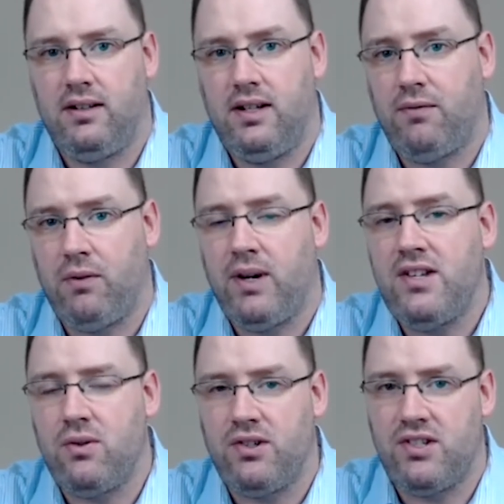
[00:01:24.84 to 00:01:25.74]
different
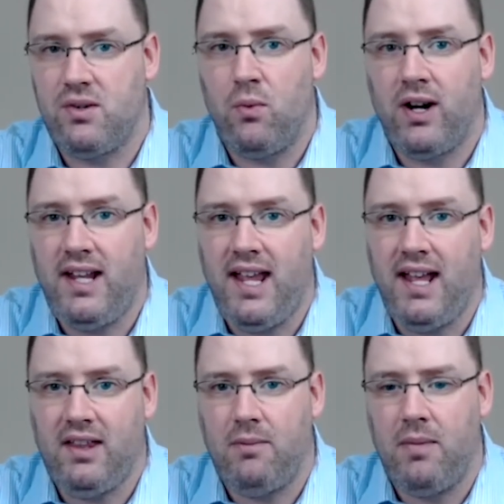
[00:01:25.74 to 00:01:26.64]
resources and where to
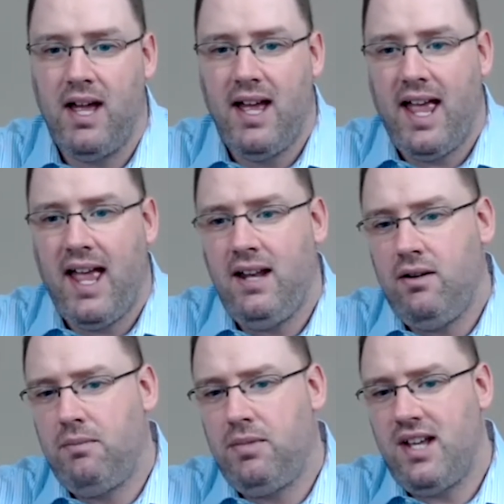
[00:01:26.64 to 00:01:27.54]
get them. And
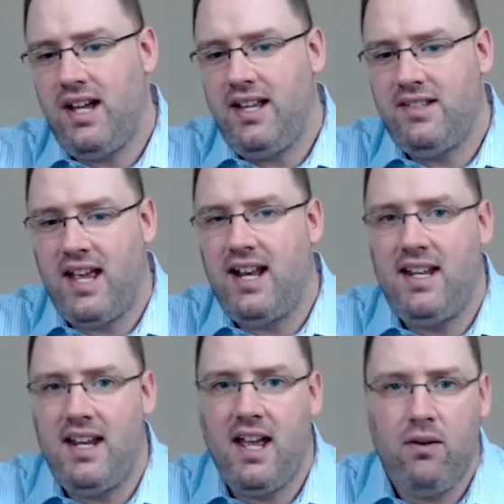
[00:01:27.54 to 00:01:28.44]
besides N A
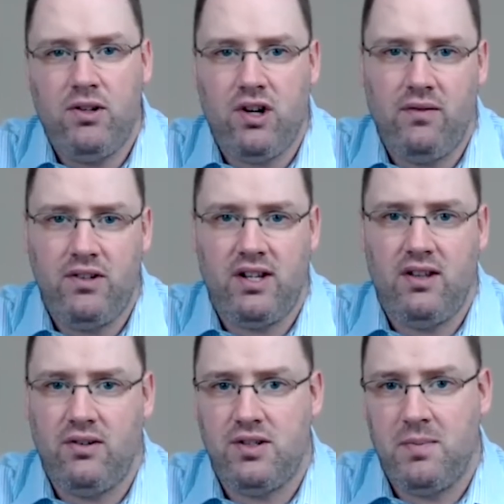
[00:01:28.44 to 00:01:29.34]
D A, which obviously
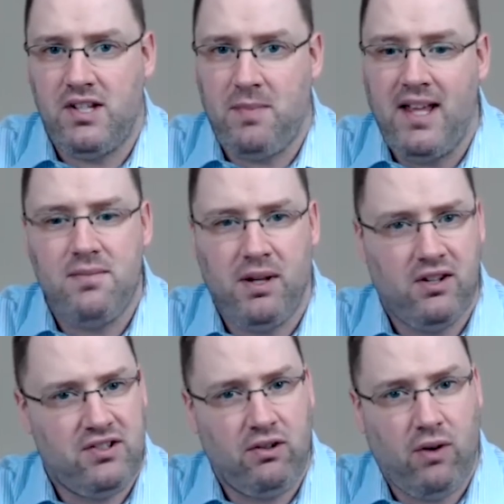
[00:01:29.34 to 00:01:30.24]
there's some expense, but
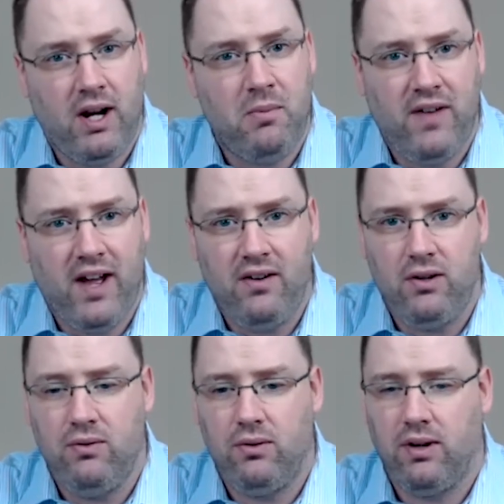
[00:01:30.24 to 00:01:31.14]
there's incredible
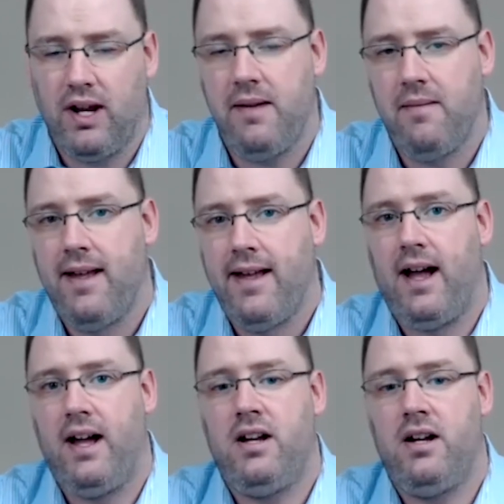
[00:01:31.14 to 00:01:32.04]
value, right?
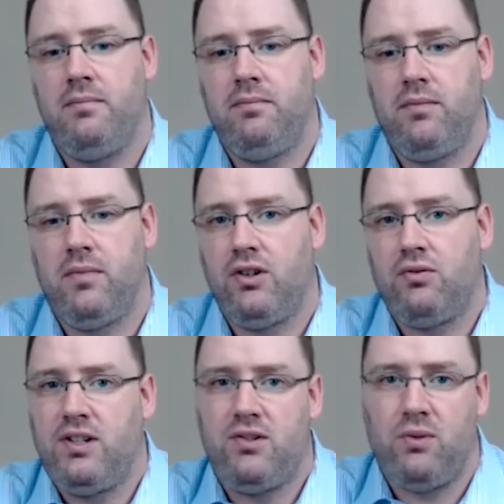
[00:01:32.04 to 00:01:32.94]
Um, there's
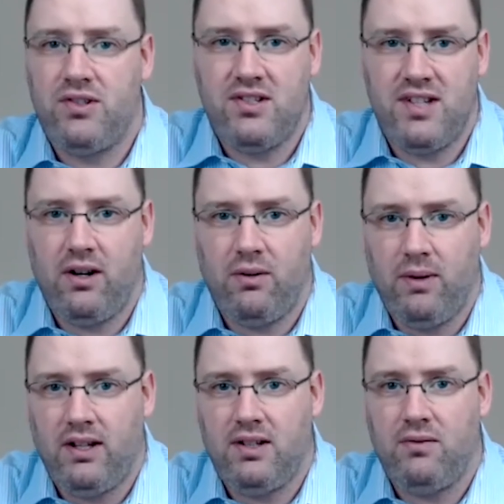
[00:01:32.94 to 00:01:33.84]
resources that are
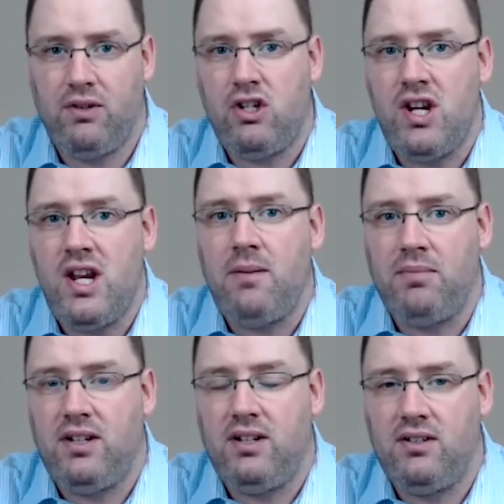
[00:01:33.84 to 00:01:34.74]
relatively cheap
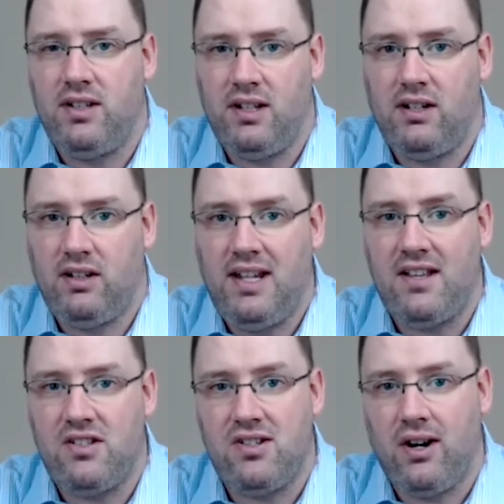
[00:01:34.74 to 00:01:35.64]
to, to
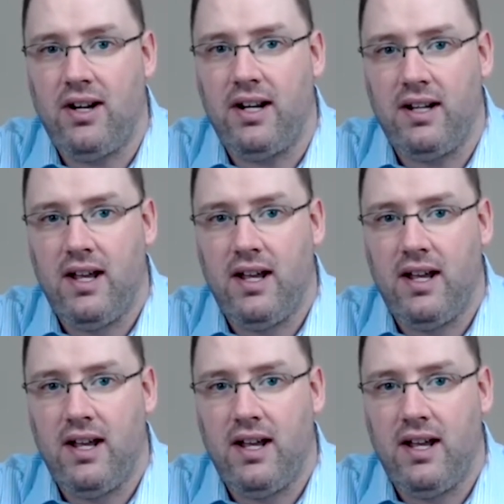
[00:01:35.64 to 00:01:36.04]
get started